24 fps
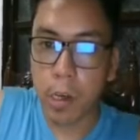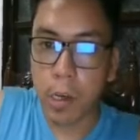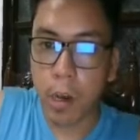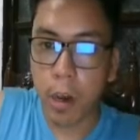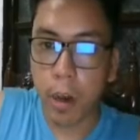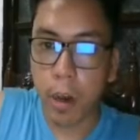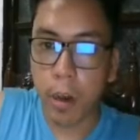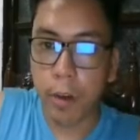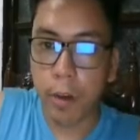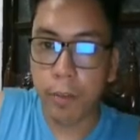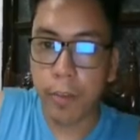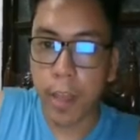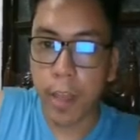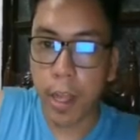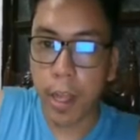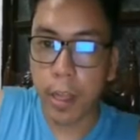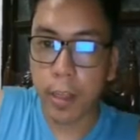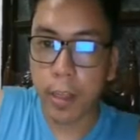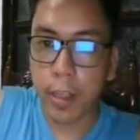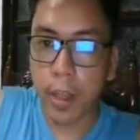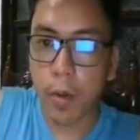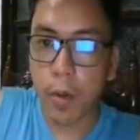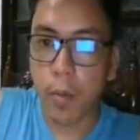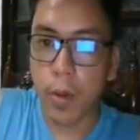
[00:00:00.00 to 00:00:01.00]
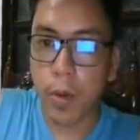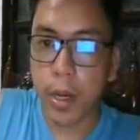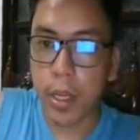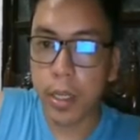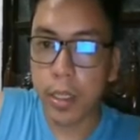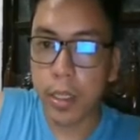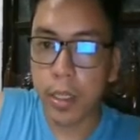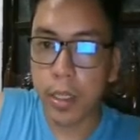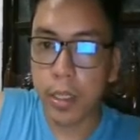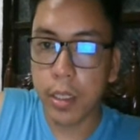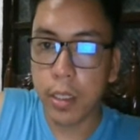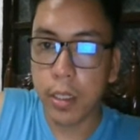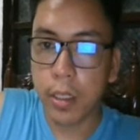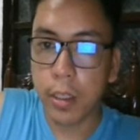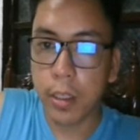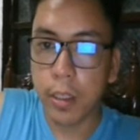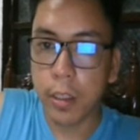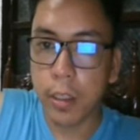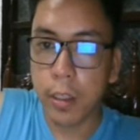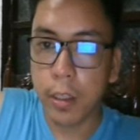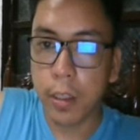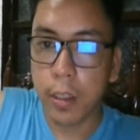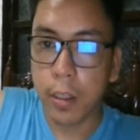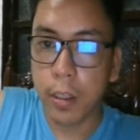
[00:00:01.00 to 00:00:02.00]
of delta 1,
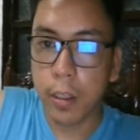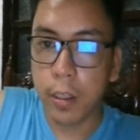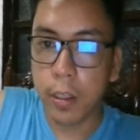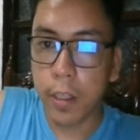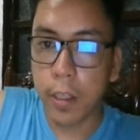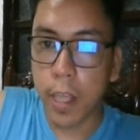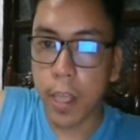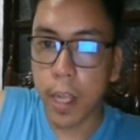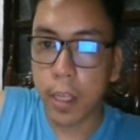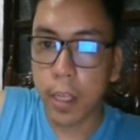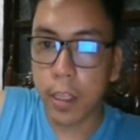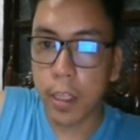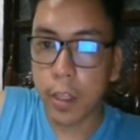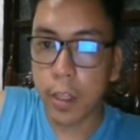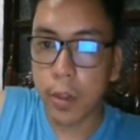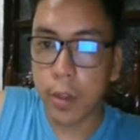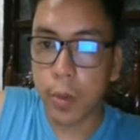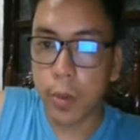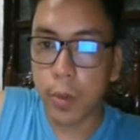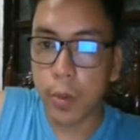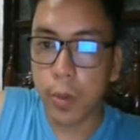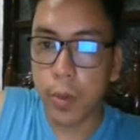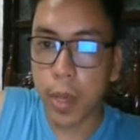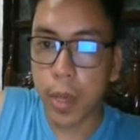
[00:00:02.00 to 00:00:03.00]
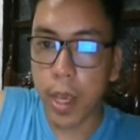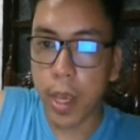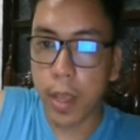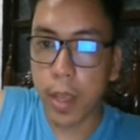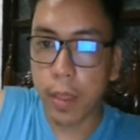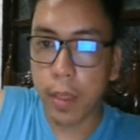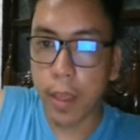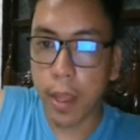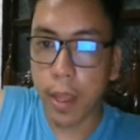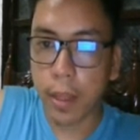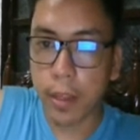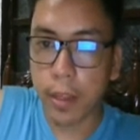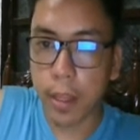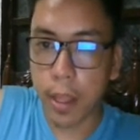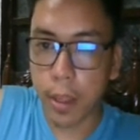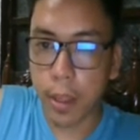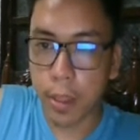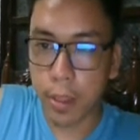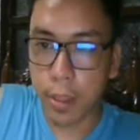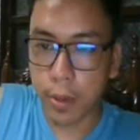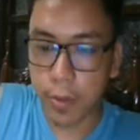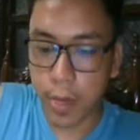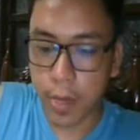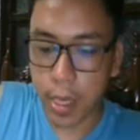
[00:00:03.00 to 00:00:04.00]
delta 2, and
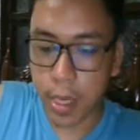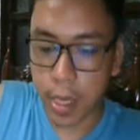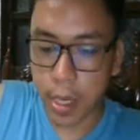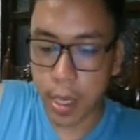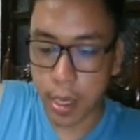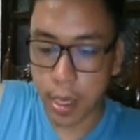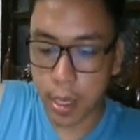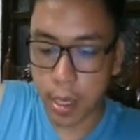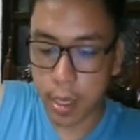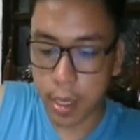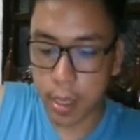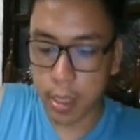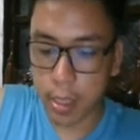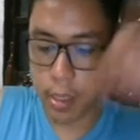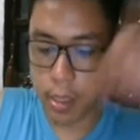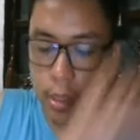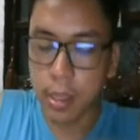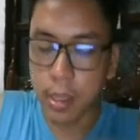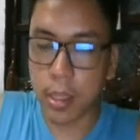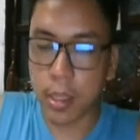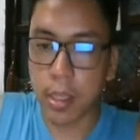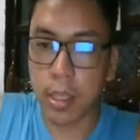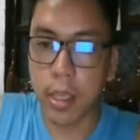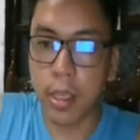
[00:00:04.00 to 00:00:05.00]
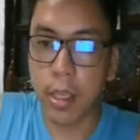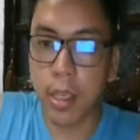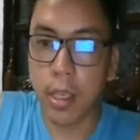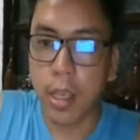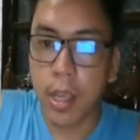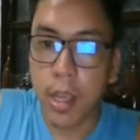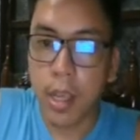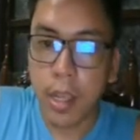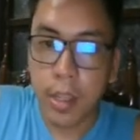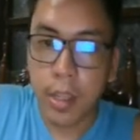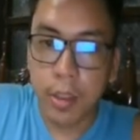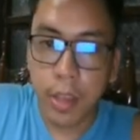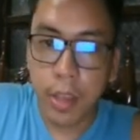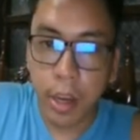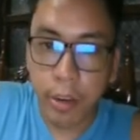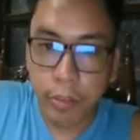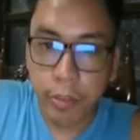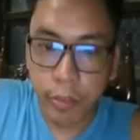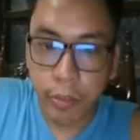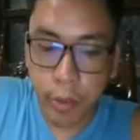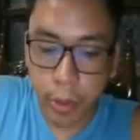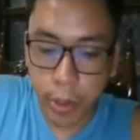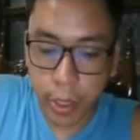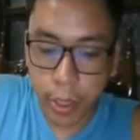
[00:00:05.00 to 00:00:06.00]
delta 3.
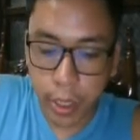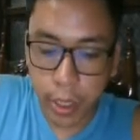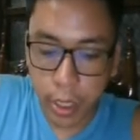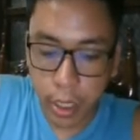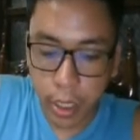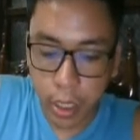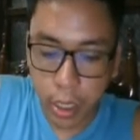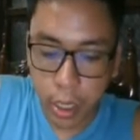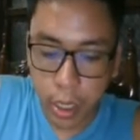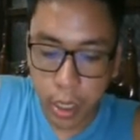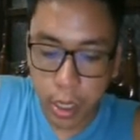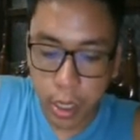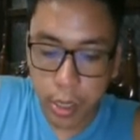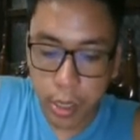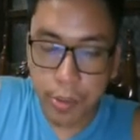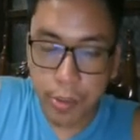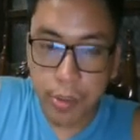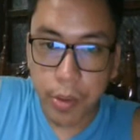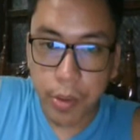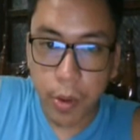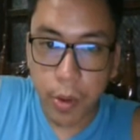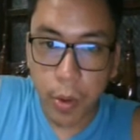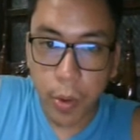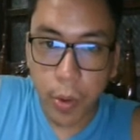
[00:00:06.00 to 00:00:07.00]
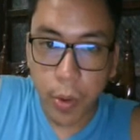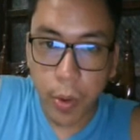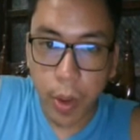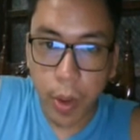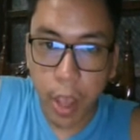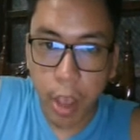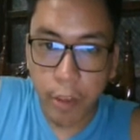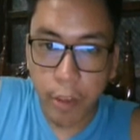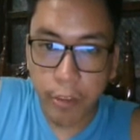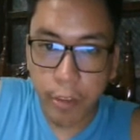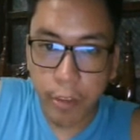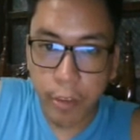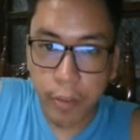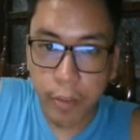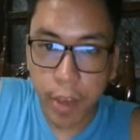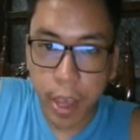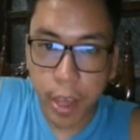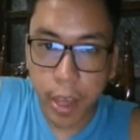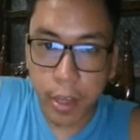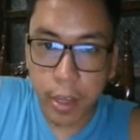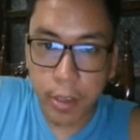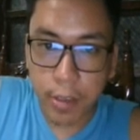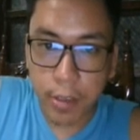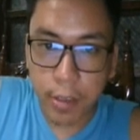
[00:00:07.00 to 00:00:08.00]
Therefore, so f of
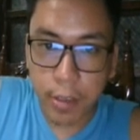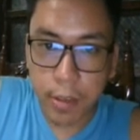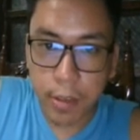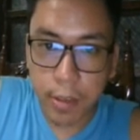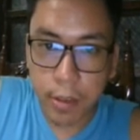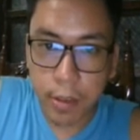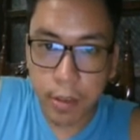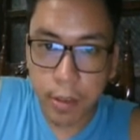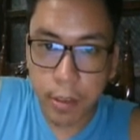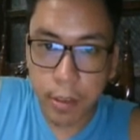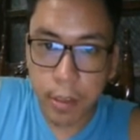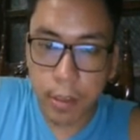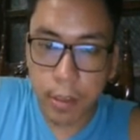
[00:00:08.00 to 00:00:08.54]
x